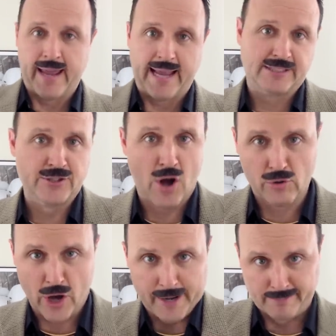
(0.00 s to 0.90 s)
It's no
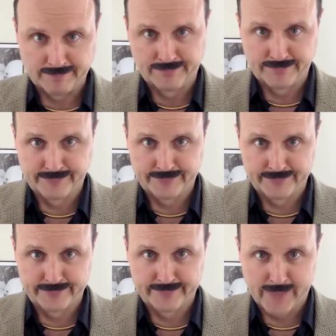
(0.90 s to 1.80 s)
good.
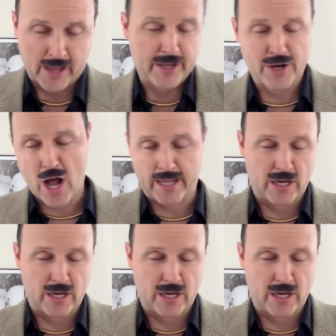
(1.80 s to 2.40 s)
You're not